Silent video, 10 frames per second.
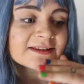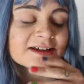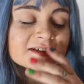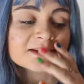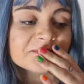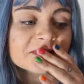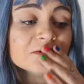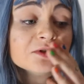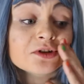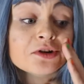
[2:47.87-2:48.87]
That is something
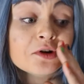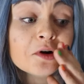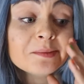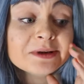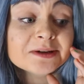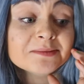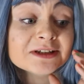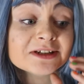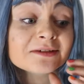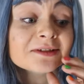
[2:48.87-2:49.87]
you should not be
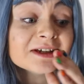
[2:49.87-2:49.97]
admitting on